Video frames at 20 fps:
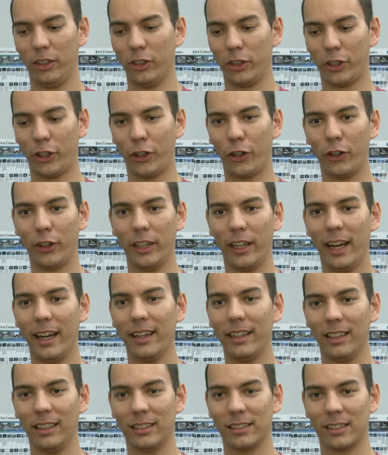you're
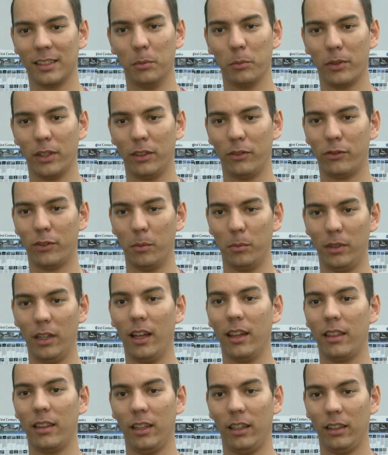creating something from
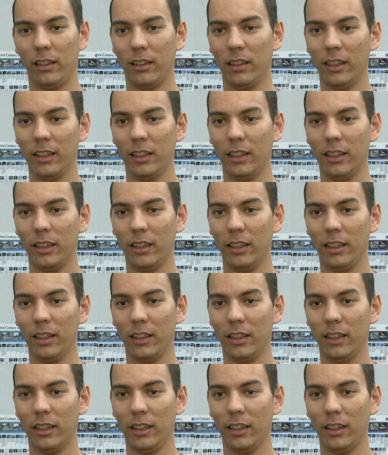nothing.